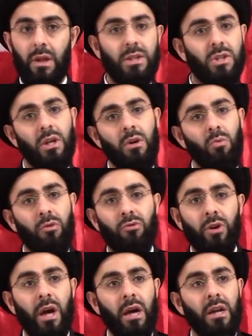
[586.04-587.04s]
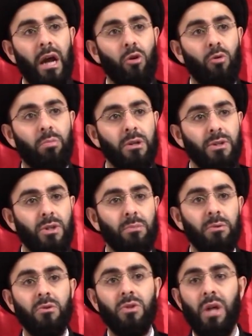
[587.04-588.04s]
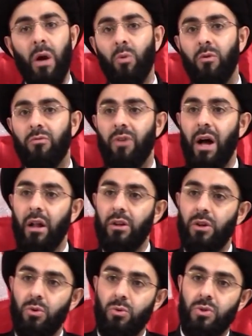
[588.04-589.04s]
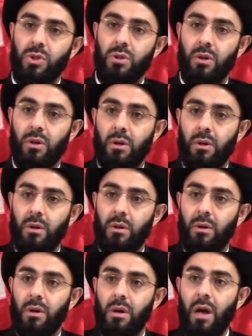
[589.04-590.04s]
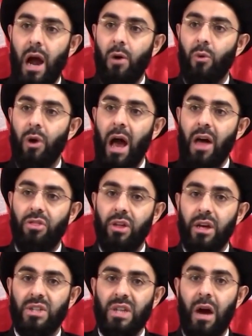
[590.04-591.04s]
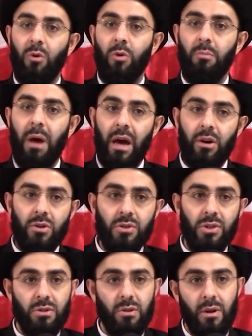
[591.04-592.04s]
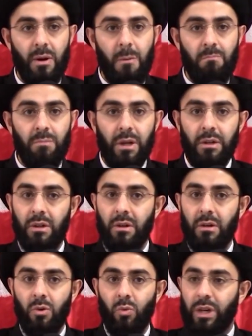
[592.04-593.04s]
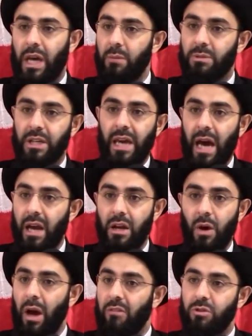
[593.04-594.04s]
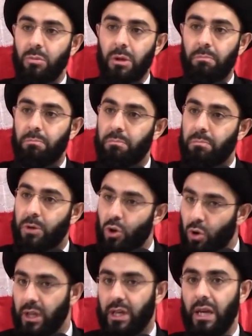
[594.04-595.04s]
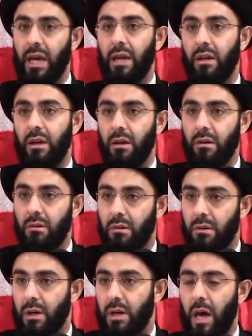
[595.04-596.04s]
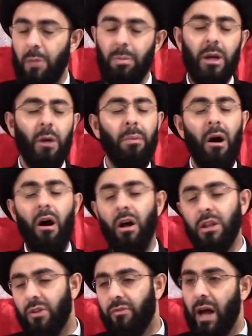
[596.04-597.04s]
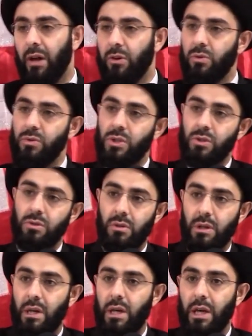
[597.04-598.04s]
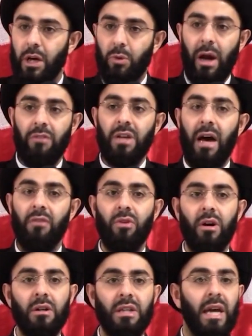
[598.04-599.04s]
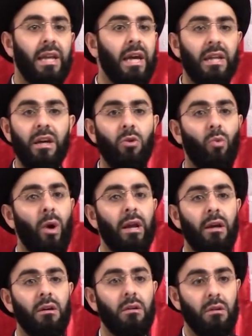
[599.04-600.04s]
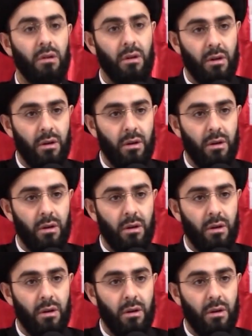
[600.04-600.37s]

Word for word: That's it. We've forgotten our principles, our values, our ethics, our manners. We came to Canada. We have to be purely Canadian and pick up all of the values. And we have to have a Canadian wedding.